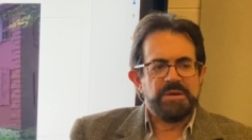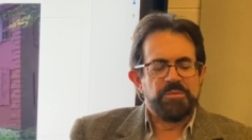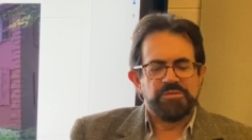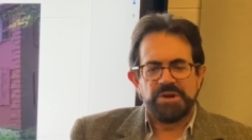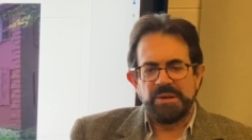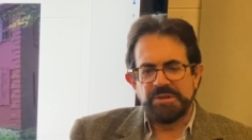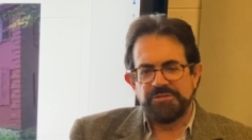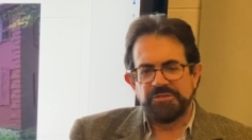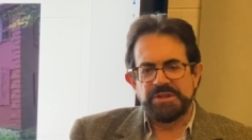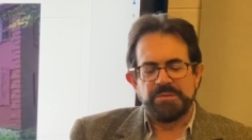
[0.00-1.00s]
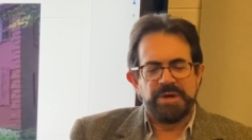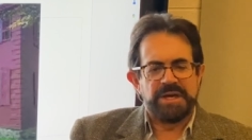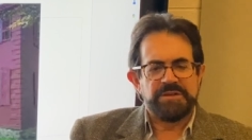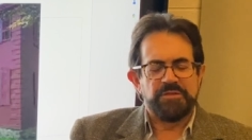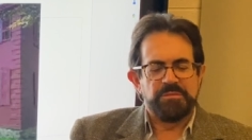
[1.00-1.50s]
probably for the amount
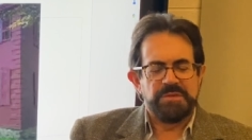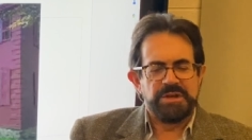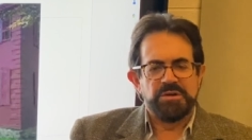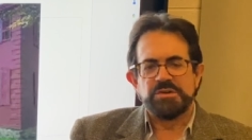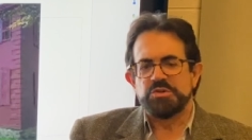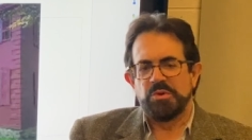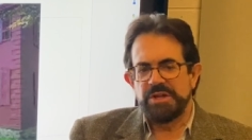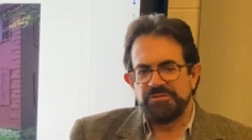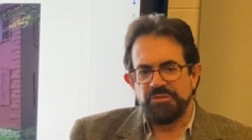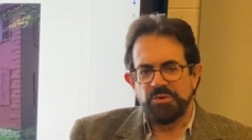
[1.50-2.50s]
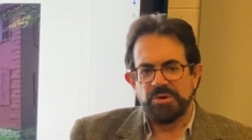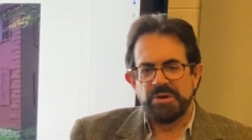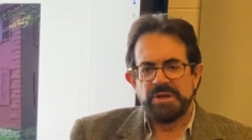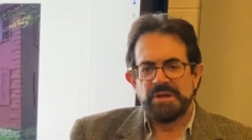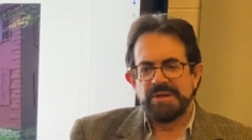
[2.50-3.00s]
of a mere 24
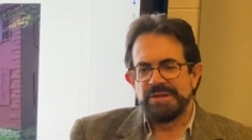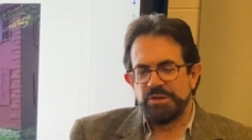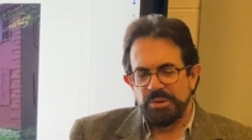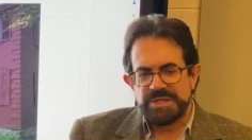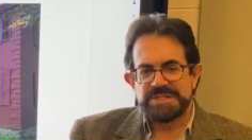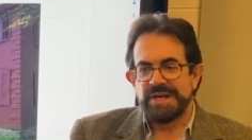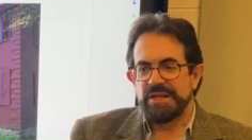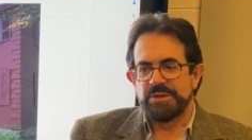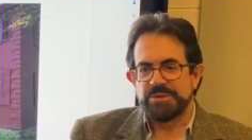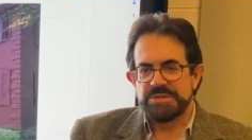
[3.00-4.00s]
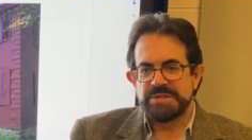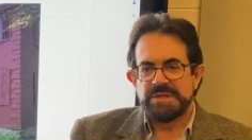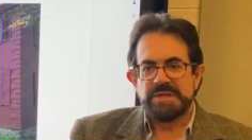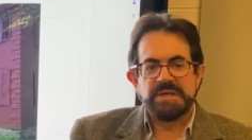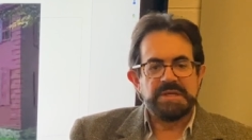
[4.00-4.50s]
US dollars
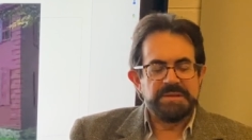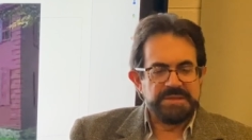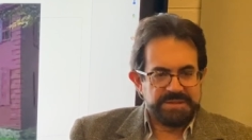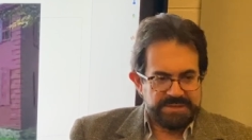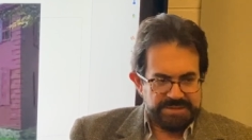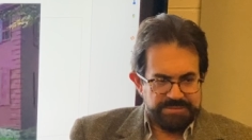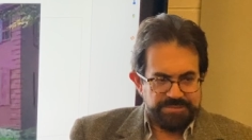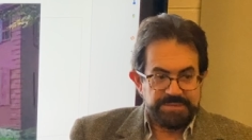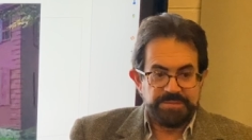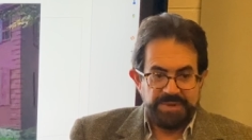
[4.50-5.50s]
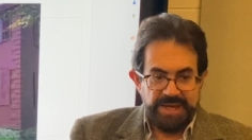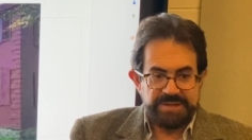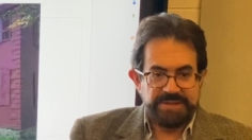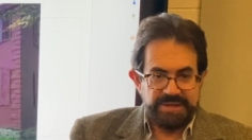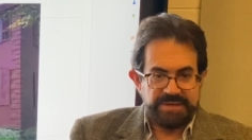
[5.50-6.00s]
back
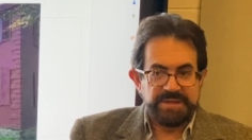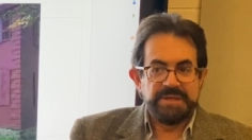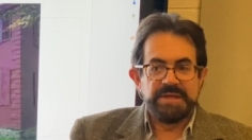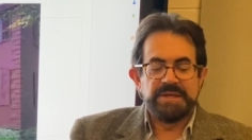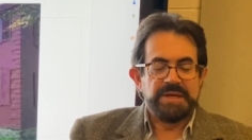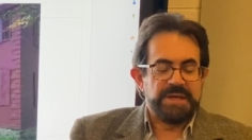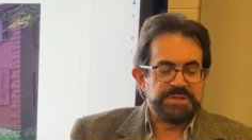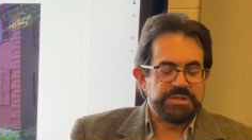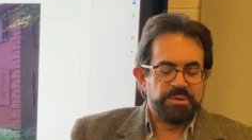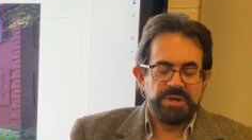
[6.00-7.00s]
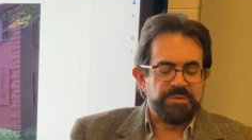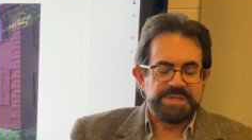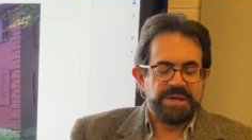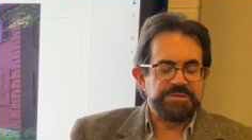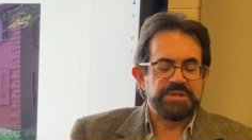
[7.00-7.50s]
then. So it was
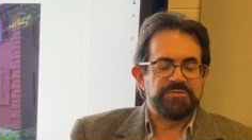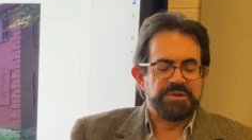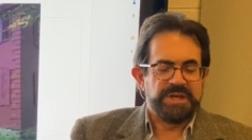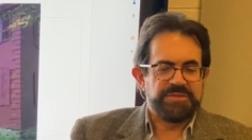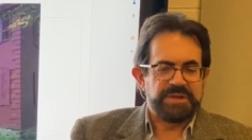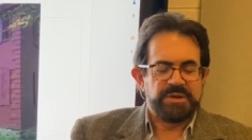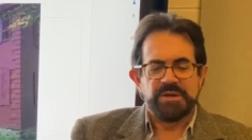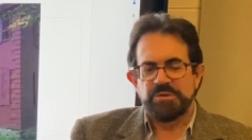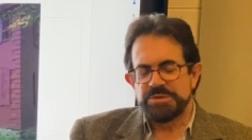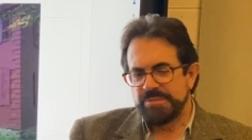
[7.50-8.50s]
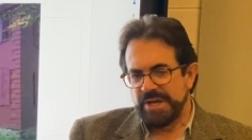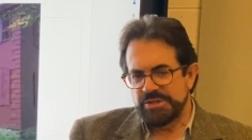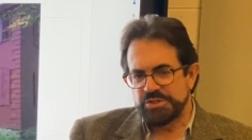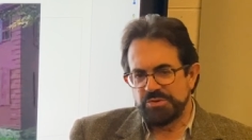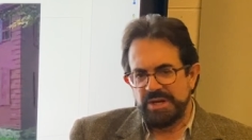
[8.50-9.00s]
absolutely for nothing. And it was about
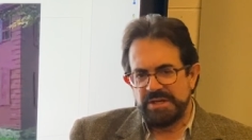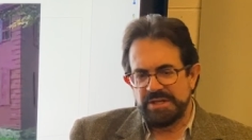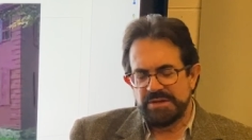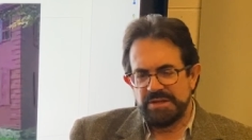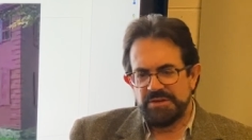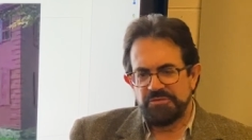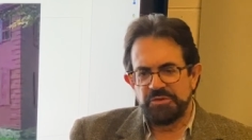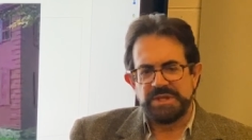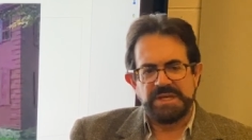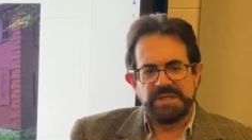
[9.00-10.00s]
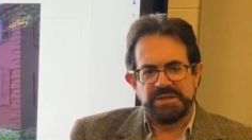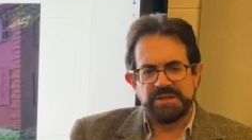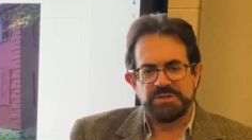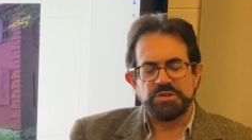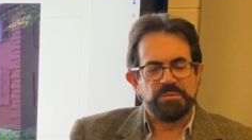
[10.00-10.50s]
trading for the
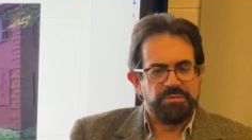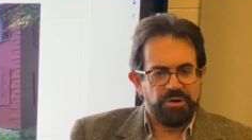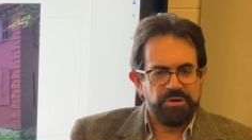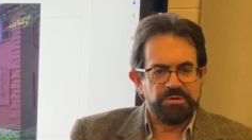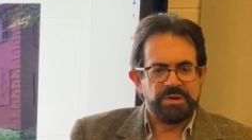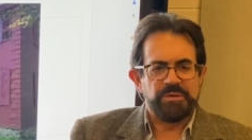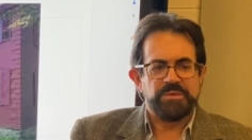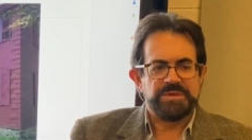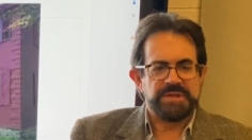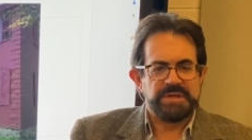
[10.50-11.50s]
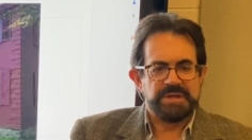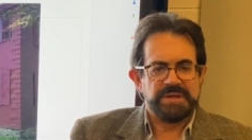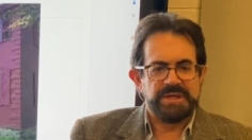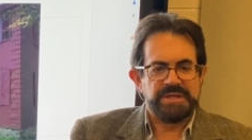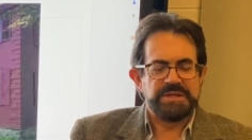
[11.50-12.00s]
Indians or bartering with the uh,
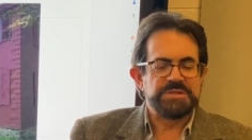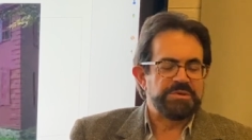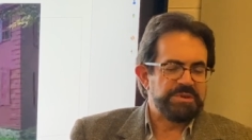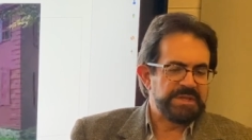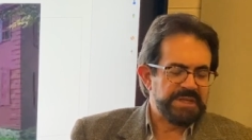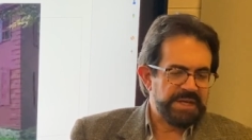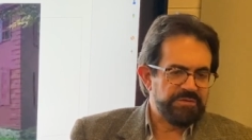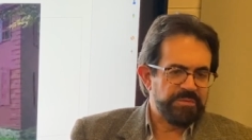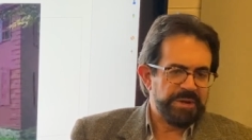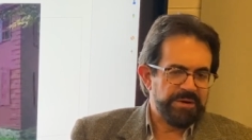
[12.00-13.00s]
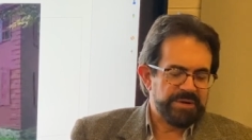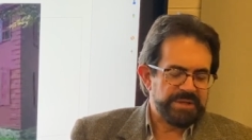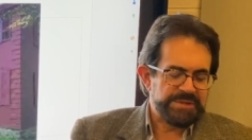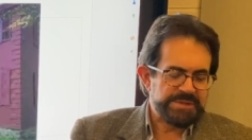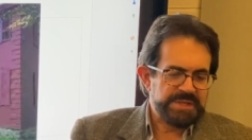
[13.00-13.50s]
Indians or the Native
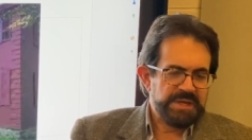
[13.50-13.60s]
Americans.